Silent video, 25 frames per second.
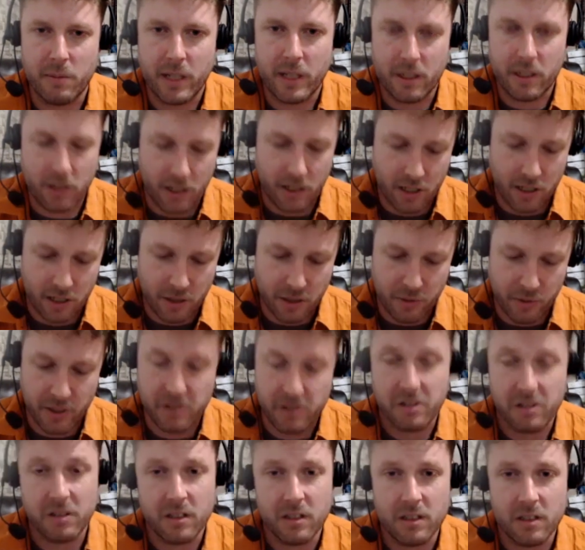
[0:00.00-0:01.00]
by China and
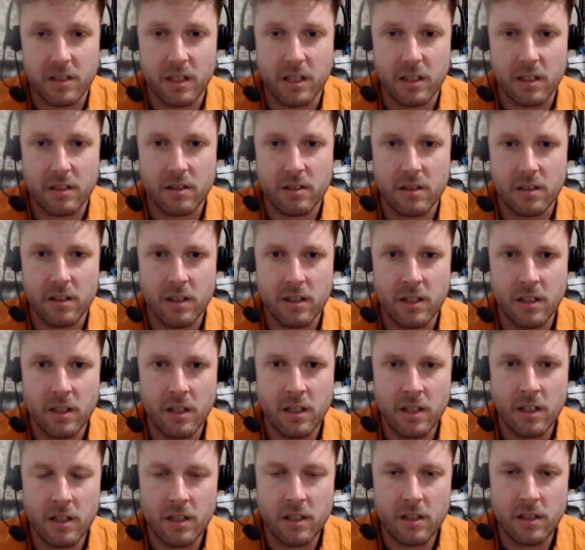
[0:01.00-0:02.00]
Russia these days.
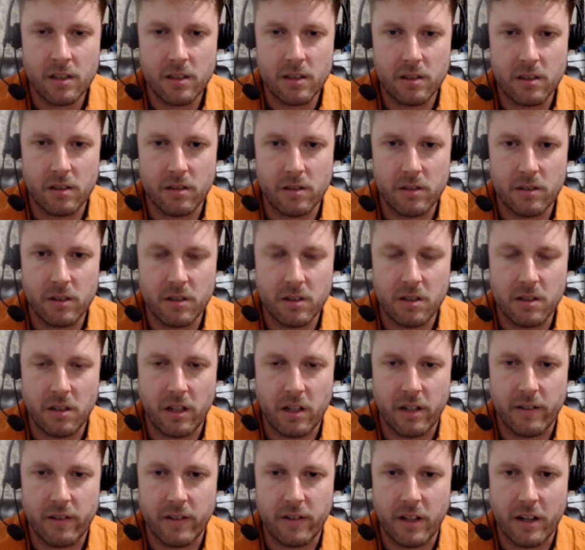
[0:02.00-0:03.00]
So there's a lot
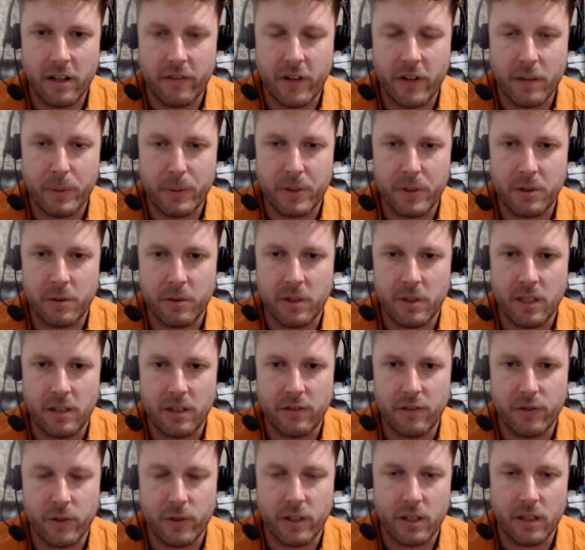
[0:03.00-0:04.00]
of opportunity
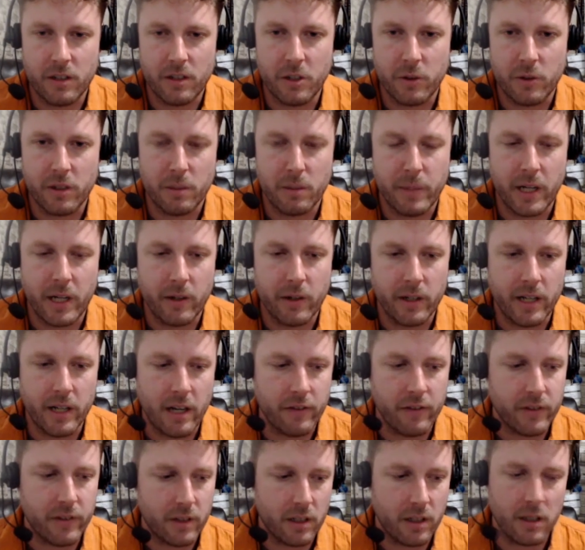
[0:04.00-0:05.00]
for nuclear power in
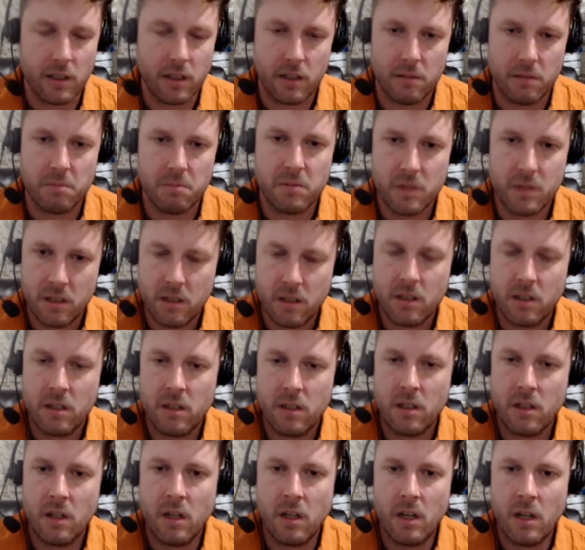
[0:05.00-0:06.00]
Africa.
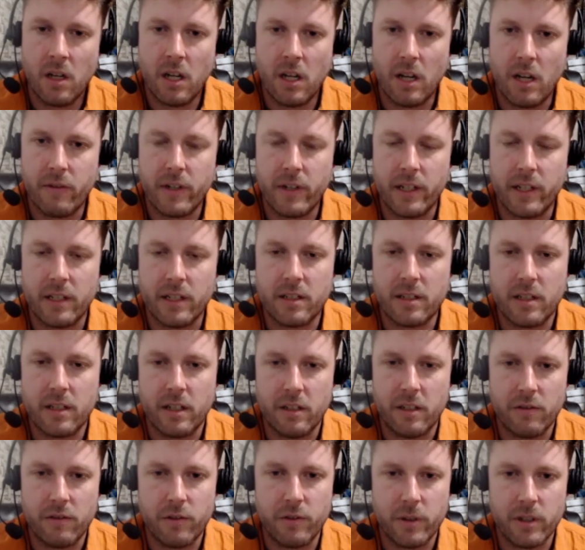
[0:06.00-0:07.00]
I'm very
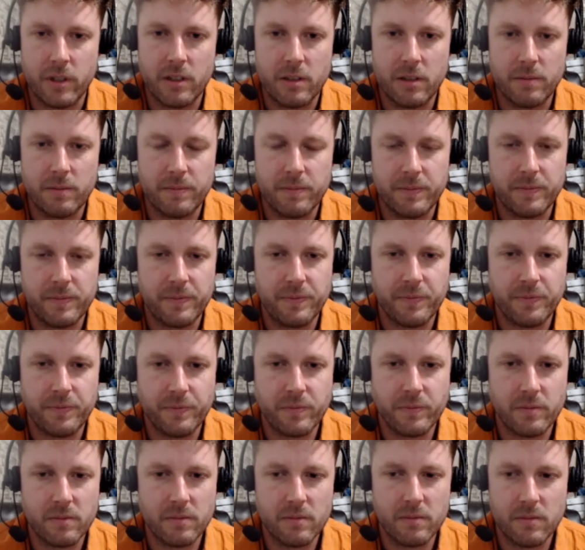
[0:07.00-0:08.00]
excited for it.
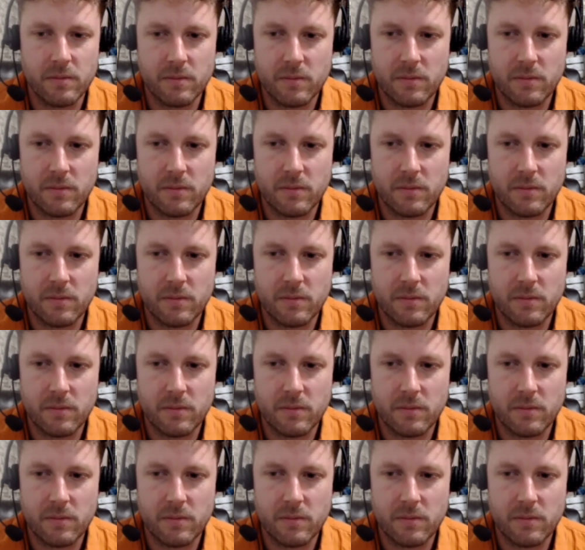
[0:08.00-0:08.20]
Have you